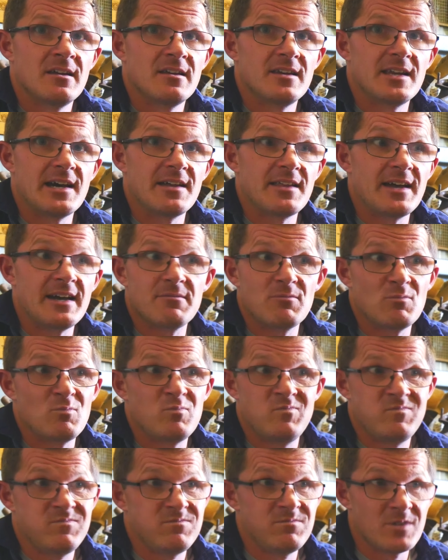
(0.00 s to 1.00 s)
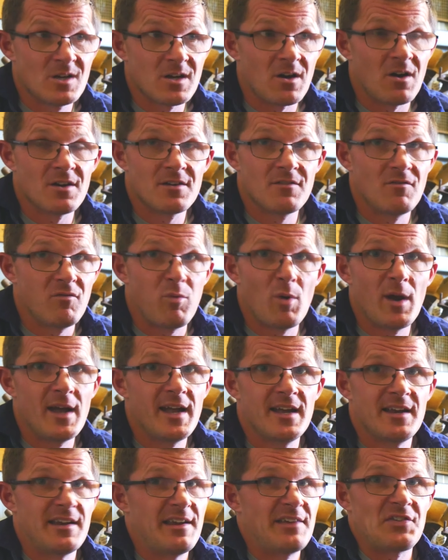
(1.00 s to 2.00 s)
Now that kind of
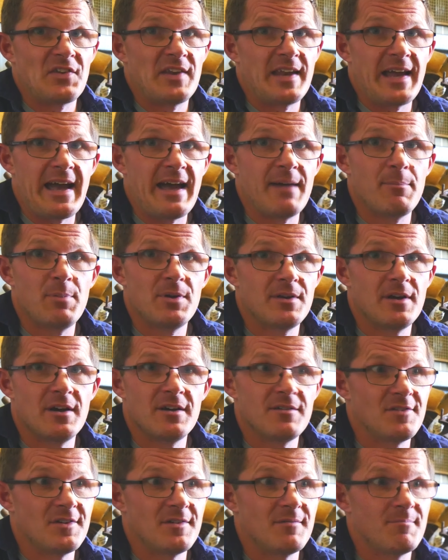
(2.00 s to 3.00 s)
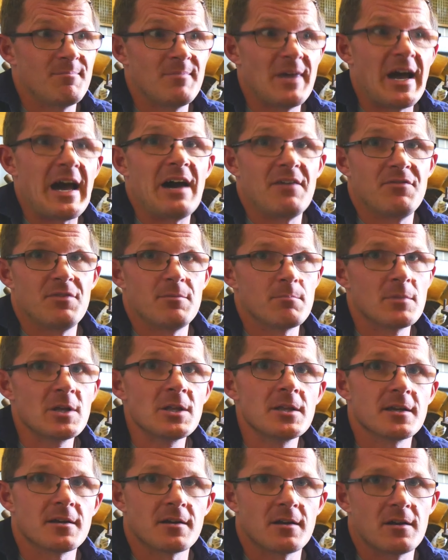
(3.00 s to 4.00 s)
wear doesn't happen over
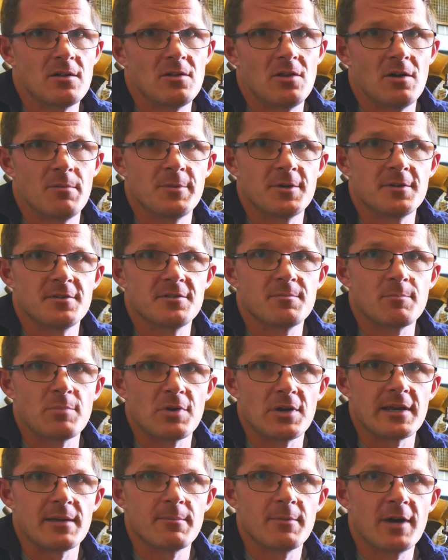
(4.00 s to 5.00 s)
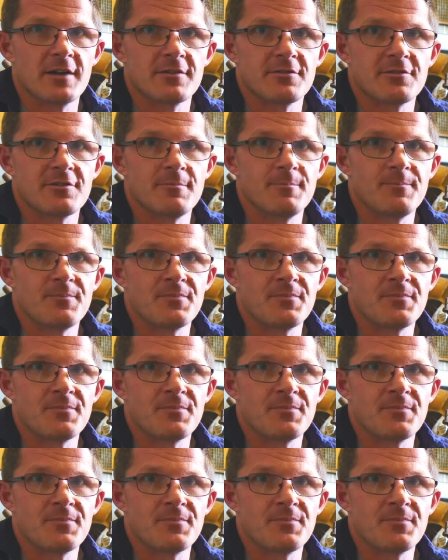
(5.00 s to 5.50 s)
500,000 kilometres pretty much.